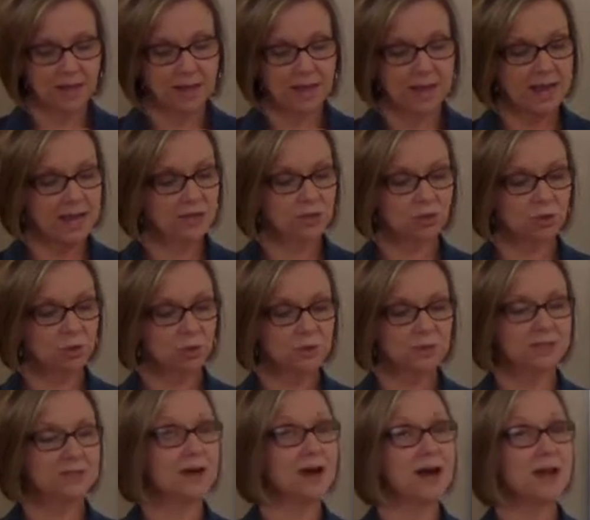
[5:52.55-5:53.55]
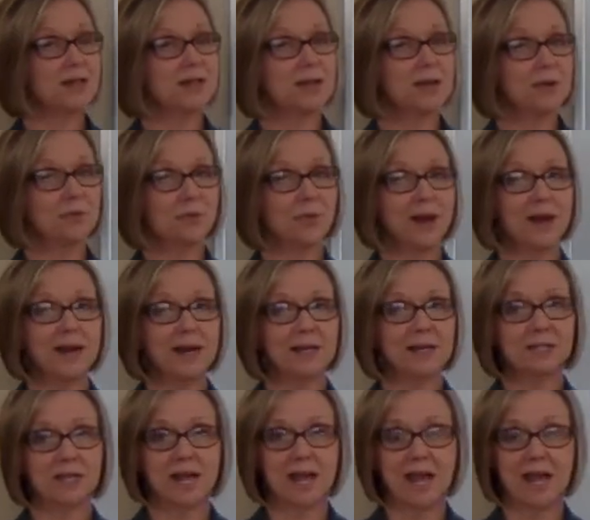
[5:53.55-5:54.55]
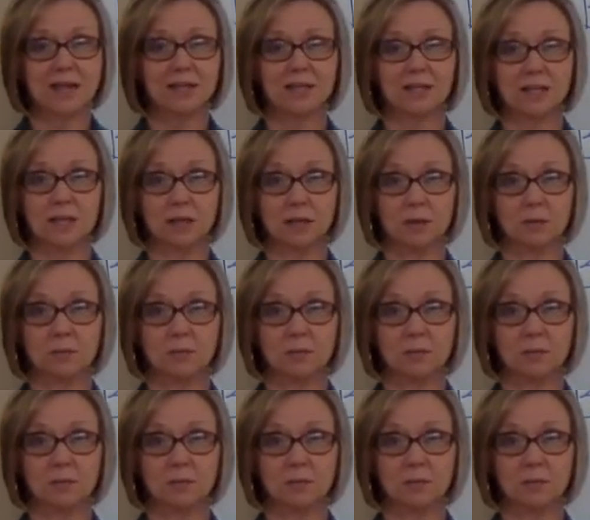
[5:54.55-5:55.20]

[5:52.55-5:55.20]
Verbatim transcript: Esther was not yet ready to ask him